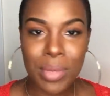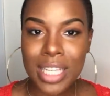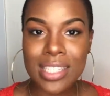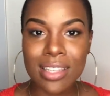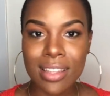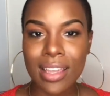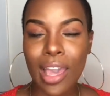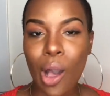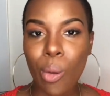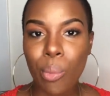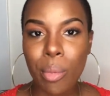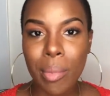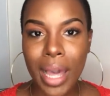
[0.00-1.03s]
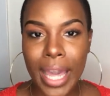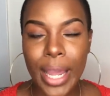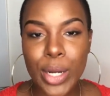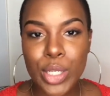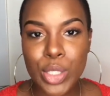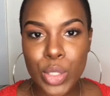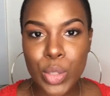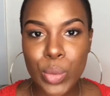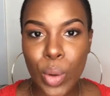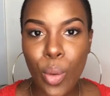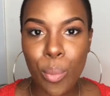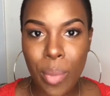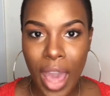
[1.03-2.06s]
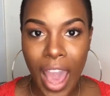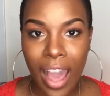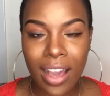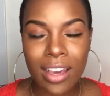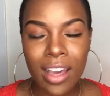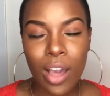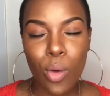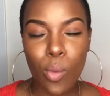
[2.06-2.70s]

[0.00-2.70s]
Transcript: basically help my hair to grow back